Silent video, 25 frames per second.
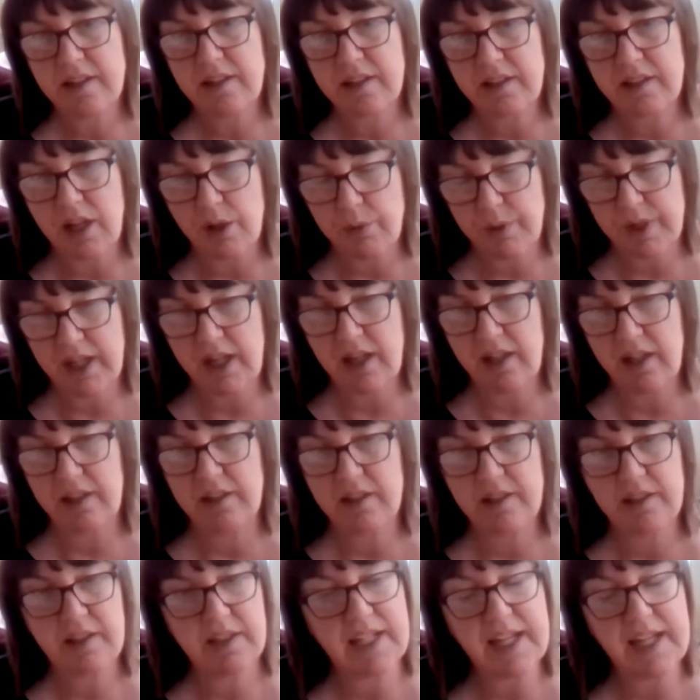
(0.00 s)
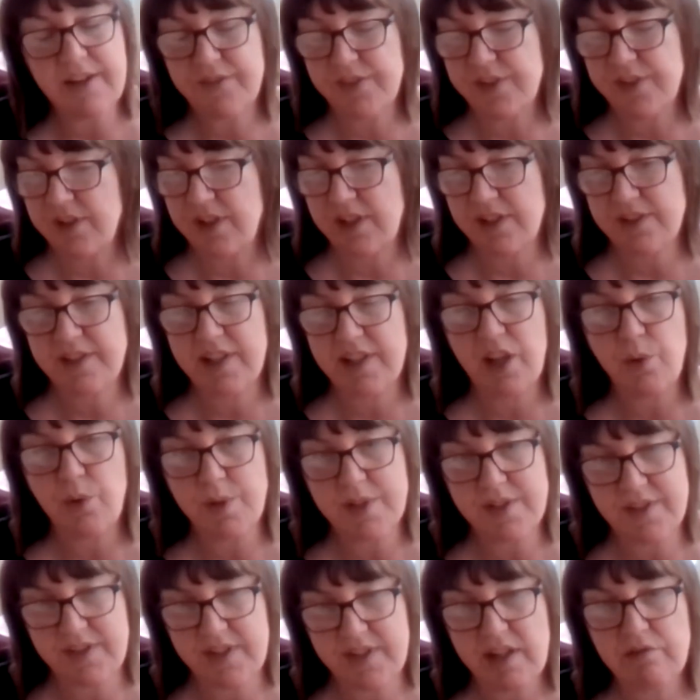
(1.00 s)
going even as low
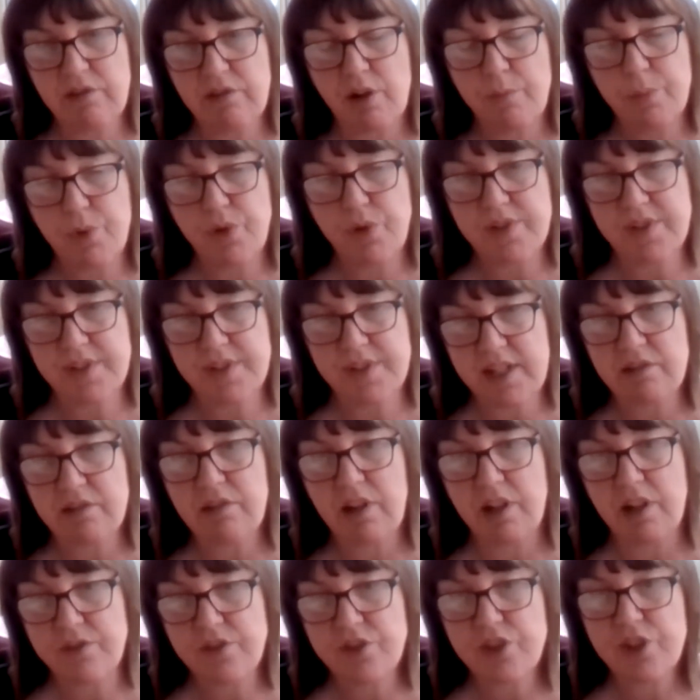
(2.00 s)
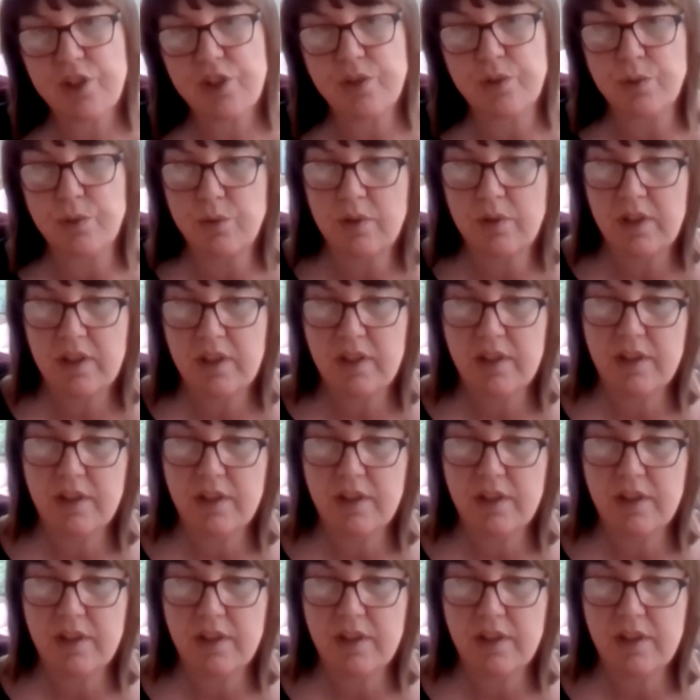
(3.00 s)
as 0.02,